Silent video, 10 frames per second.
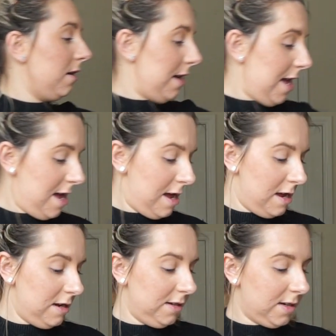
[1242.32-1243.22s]

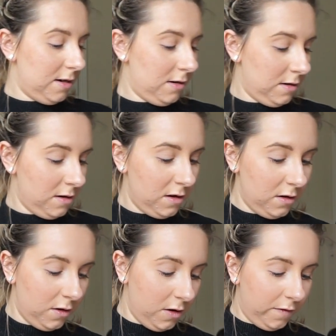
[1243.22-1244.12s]
And
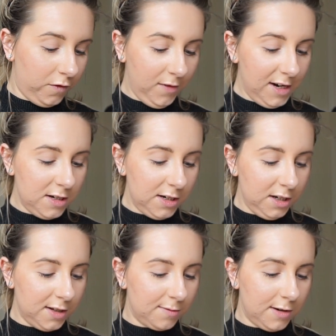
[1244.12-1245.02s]
for
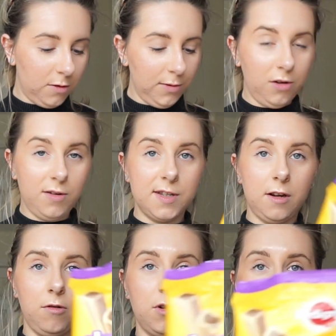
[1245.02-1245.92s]
Indy as well, we
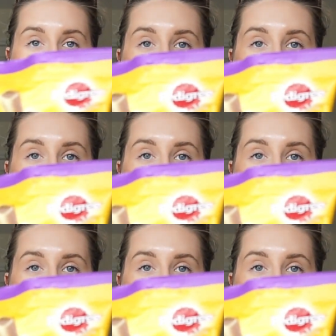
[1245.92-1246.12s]
also got